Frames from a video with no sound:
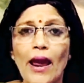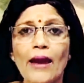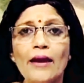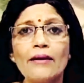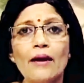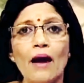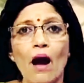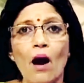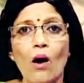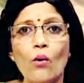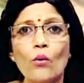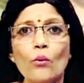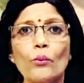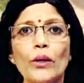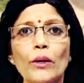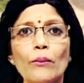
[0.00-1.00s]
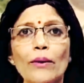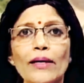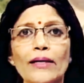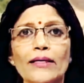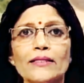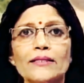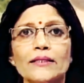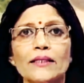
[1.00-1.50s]
And now we
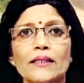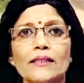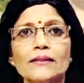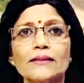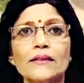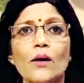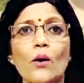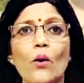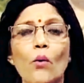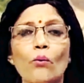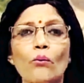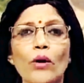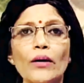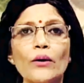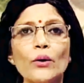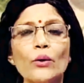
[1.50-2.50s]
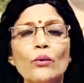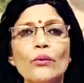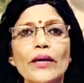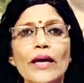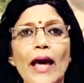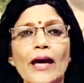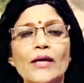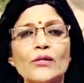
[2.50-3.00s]
will discuss what do
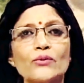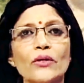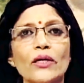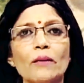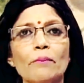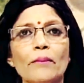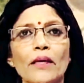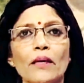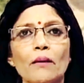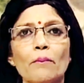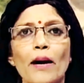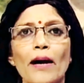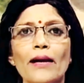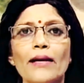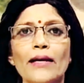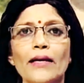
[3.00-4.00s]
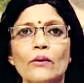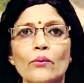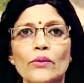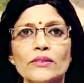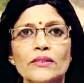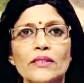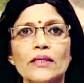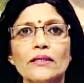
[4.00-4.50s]
we actually mean by
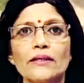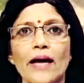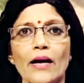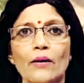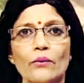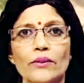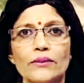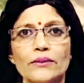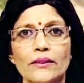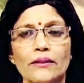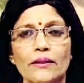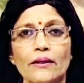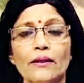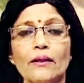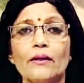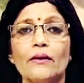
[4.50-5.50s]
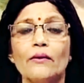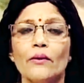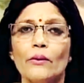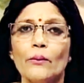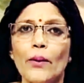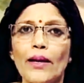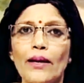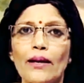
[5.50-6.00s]
linguistic diversity.
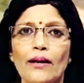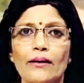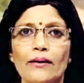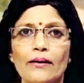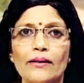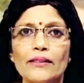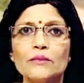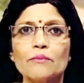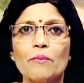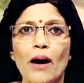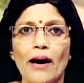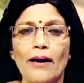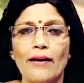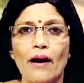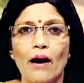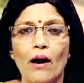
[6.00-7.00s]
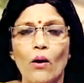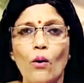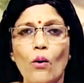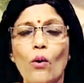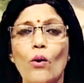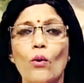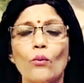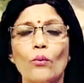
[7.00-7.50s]
Well, learners, by
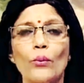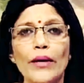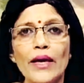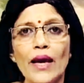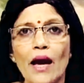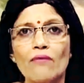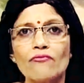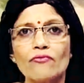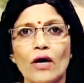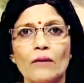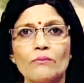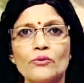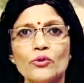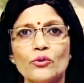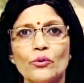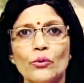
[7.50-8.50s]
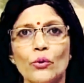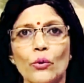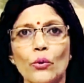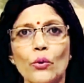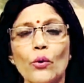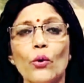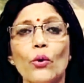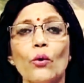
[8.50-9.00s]
now we have come to
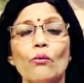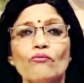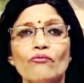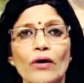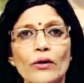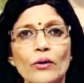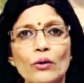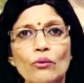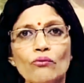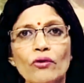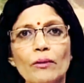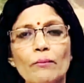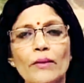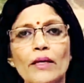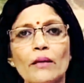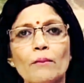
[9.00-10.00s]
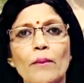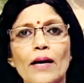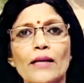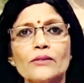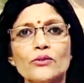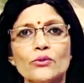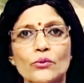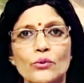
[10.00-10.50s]
know what do we mean
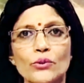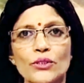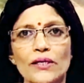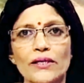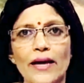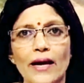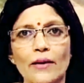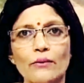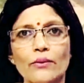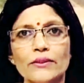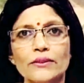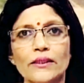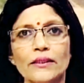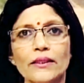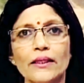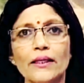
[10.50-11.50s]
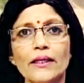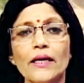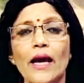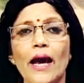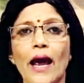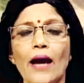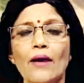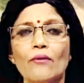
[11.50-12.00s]
by social diversity
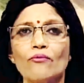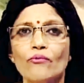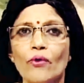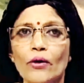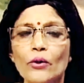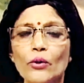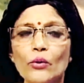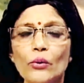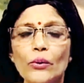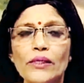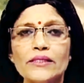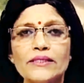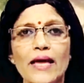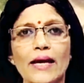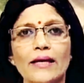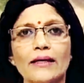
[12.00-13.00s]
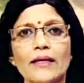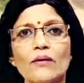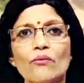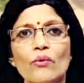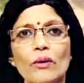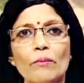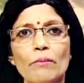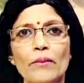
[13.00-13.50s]
and what do exactly
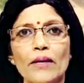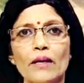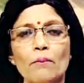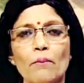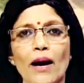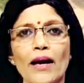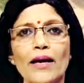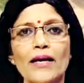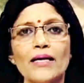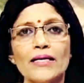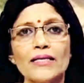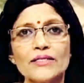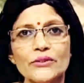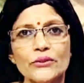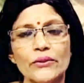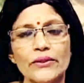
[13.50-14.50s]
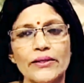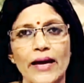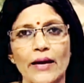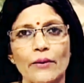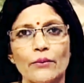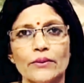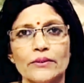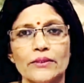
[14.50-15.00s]
we mean by cultural
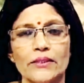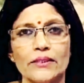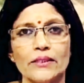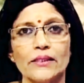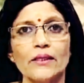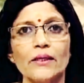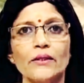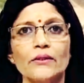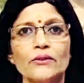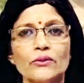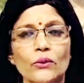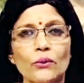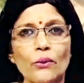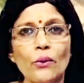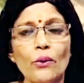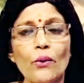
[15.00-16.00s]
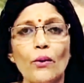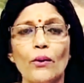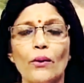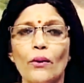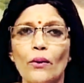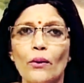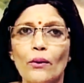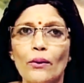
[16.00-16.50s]
diversity. So,
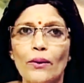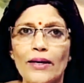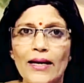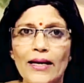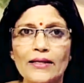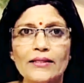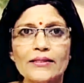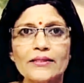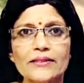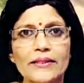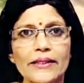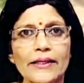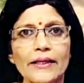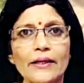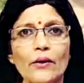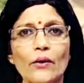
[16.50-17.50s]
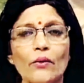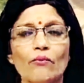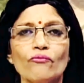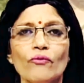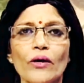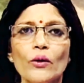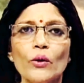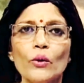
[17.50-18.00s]
let us see
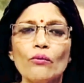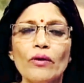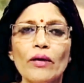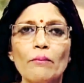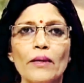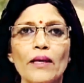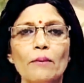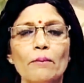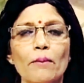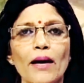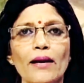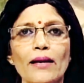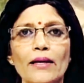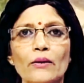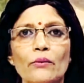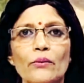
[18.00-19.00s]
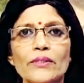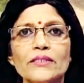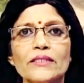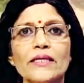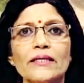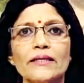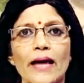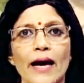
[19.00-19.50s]
what do we mean by
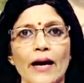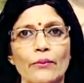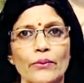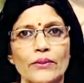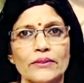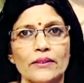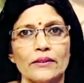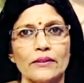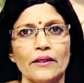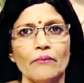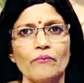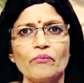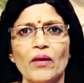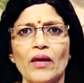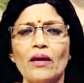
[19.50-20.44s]
linguistic diversity.